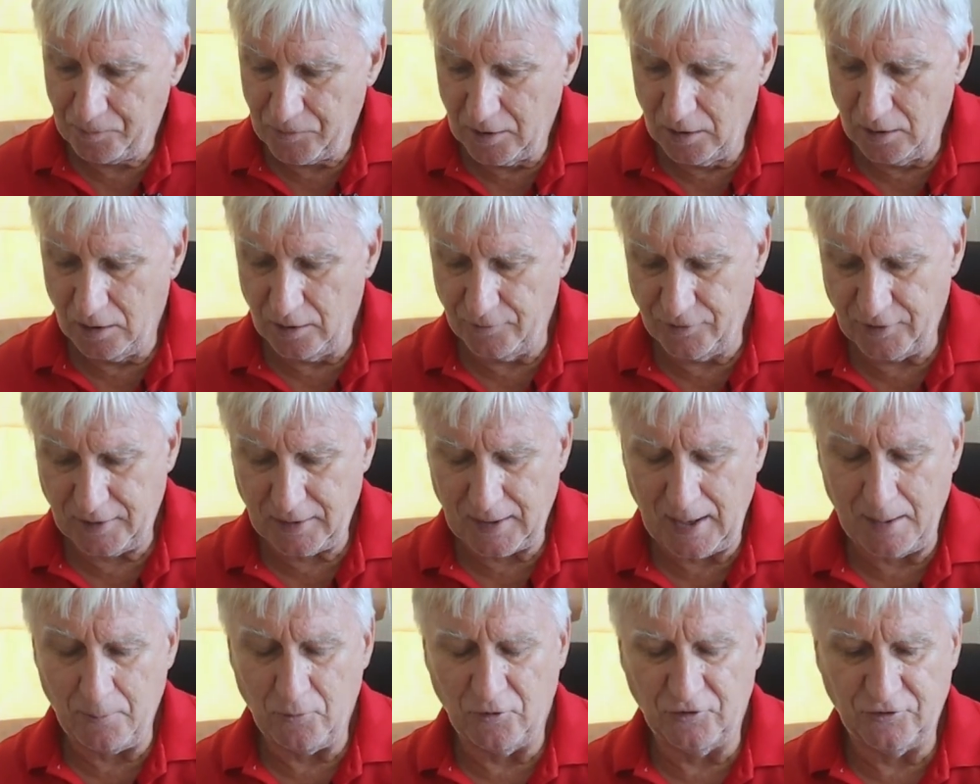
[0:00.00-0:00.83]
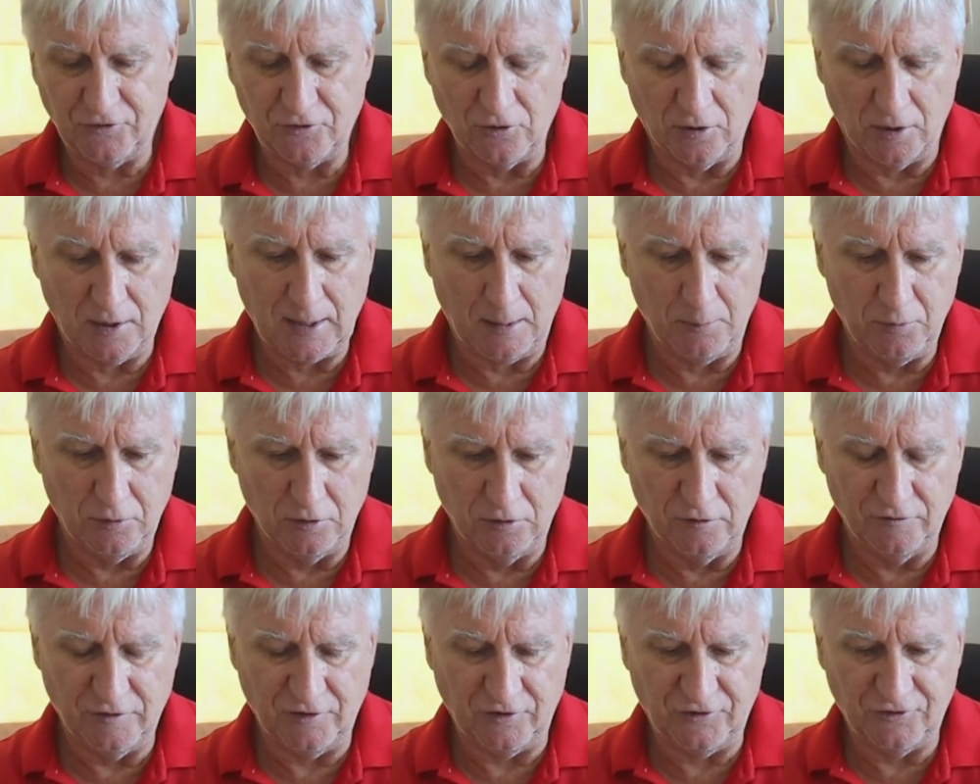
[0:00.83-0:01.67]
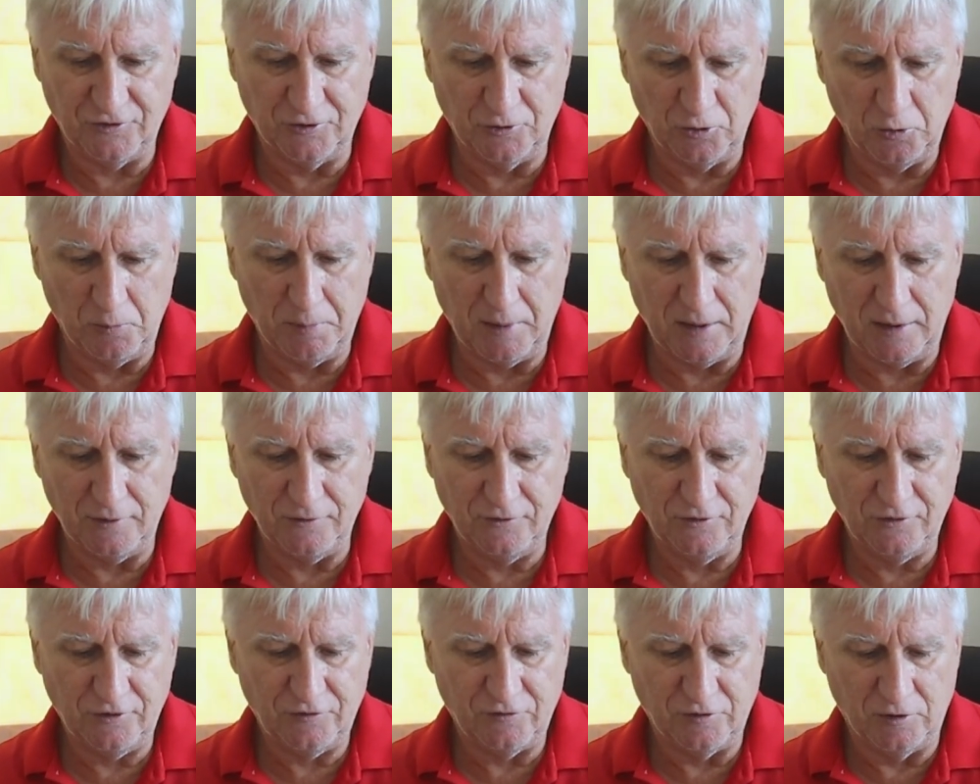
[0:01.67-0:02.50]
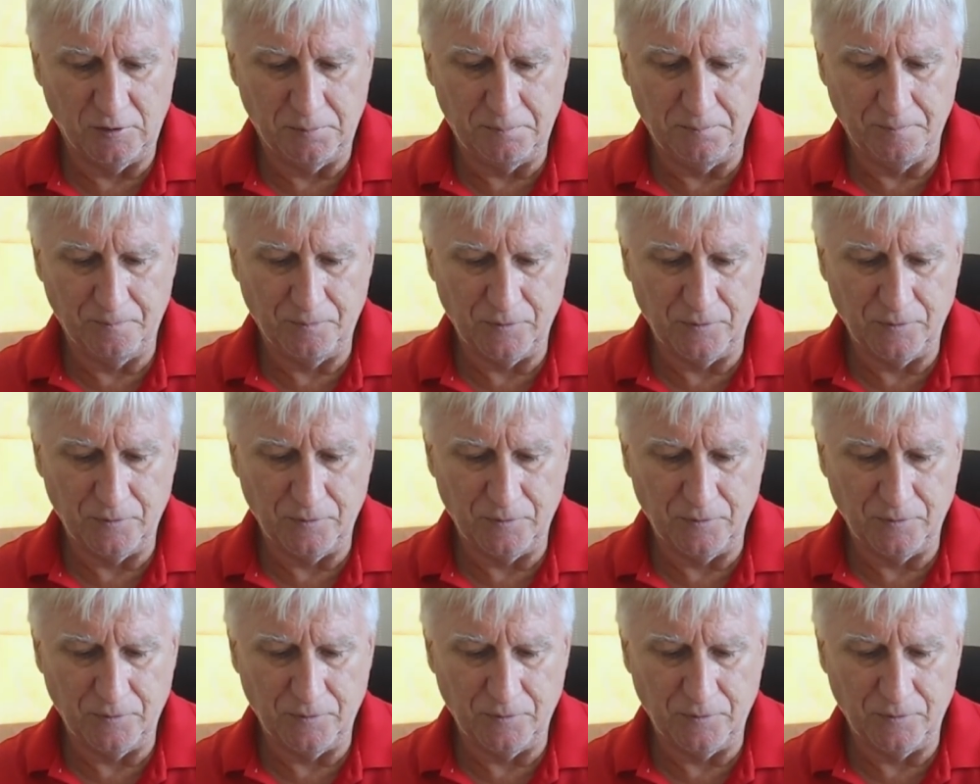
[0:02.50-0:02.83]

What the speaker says: The camera's got a couple of external buttons for